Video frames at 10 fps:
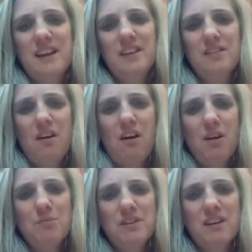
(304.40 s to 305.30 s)
that I
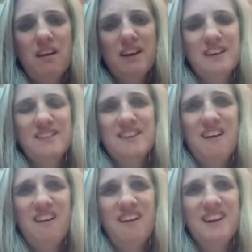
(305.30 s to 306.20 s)
would like to
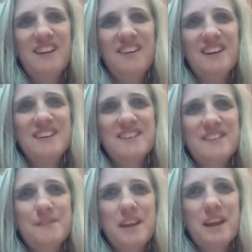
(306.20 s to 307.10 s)
highlight
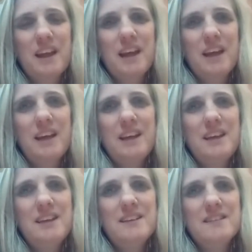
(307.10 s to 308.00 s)

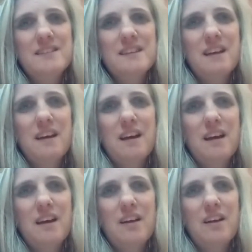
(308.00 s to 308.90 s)
is
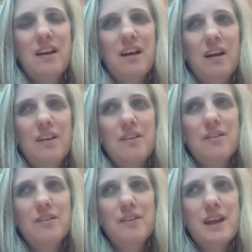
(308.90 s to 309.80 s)

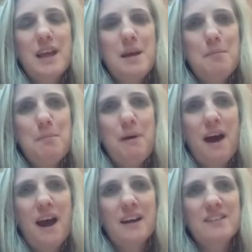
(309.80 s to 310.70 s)
the
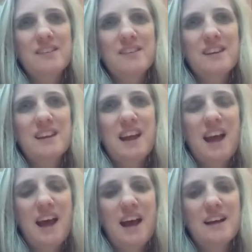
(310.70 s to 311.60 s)
impact that it
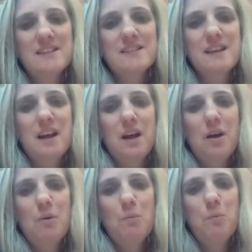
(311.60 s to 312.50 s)
has
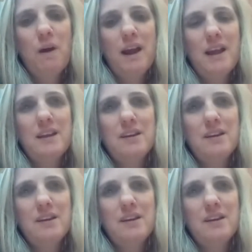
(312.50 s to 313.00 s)
when